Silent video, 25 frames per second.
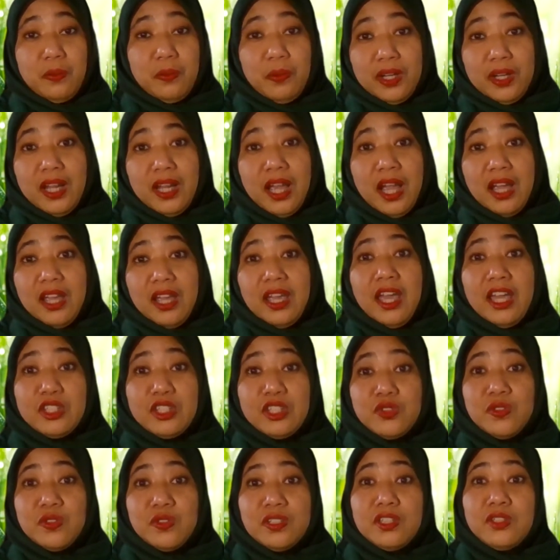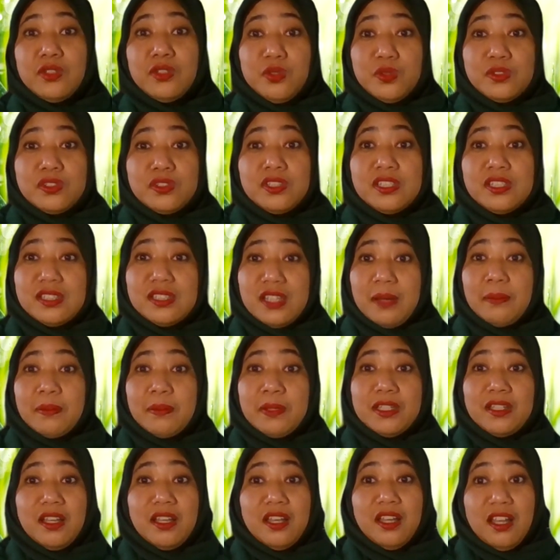when I actually used
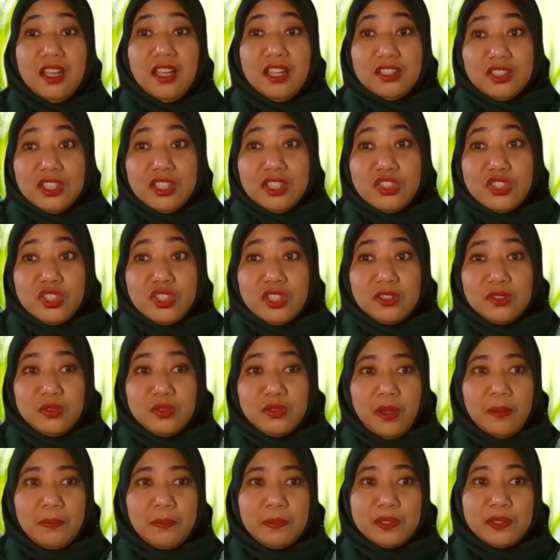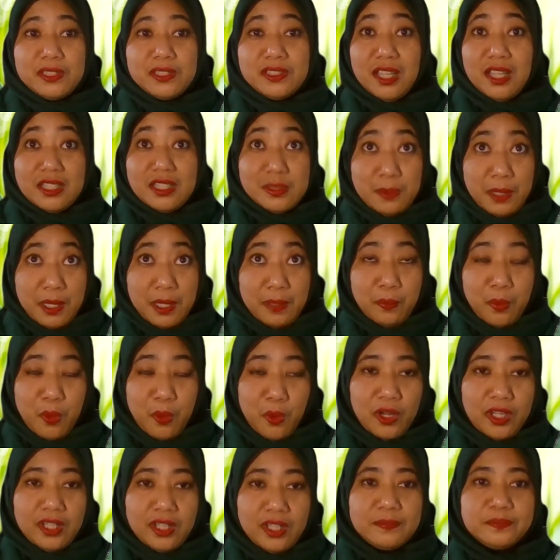Islamic teaching to emphasize my
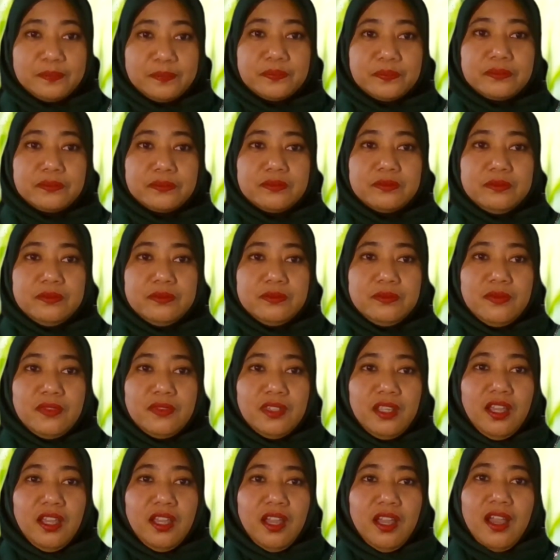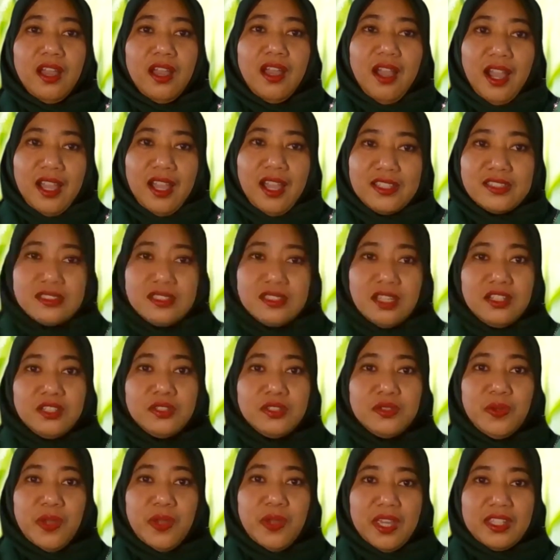point. I
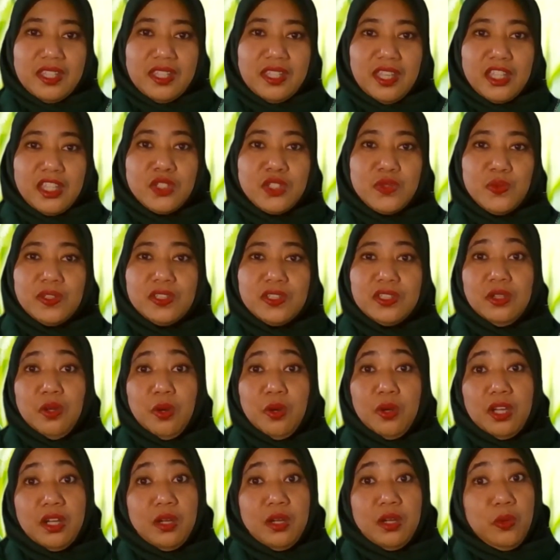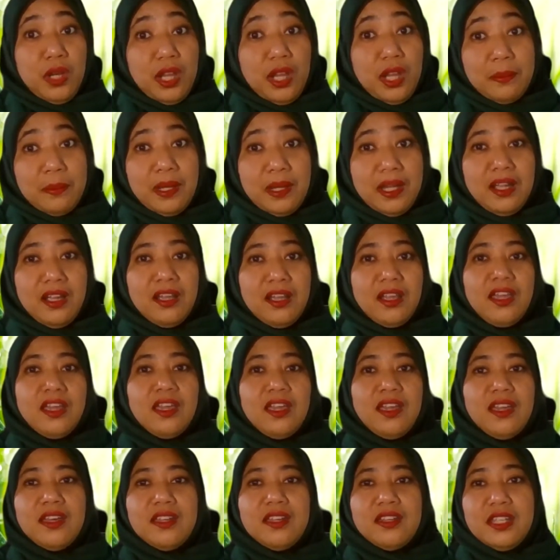started to engage with the local ulama
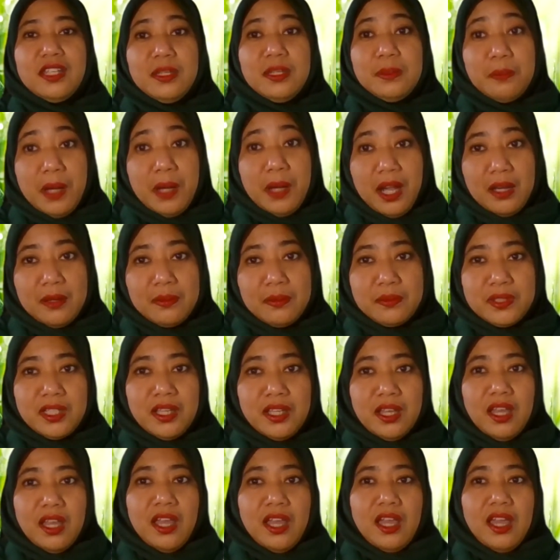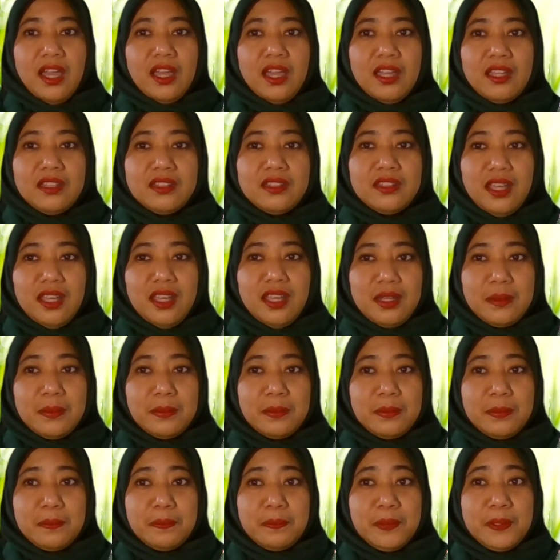and imam, and
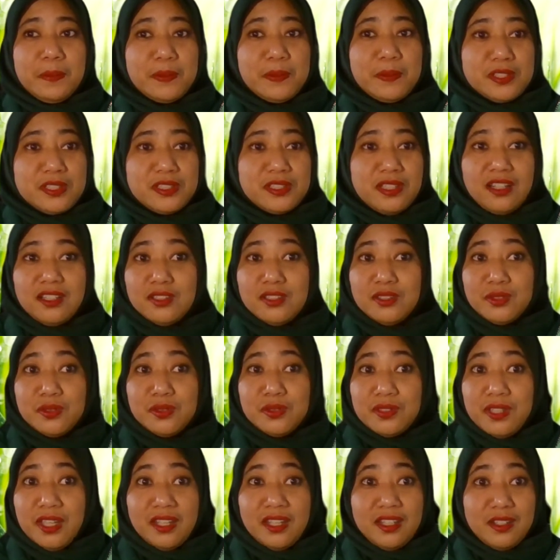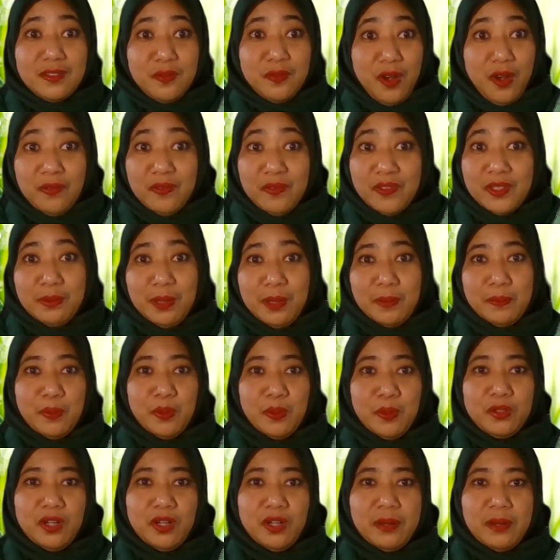then people started to get involved in my
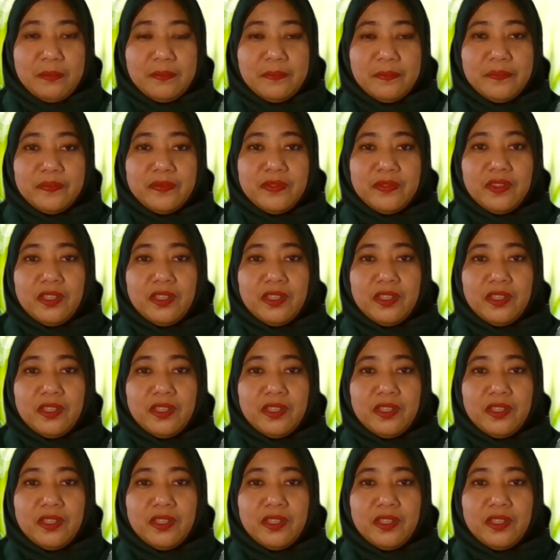program.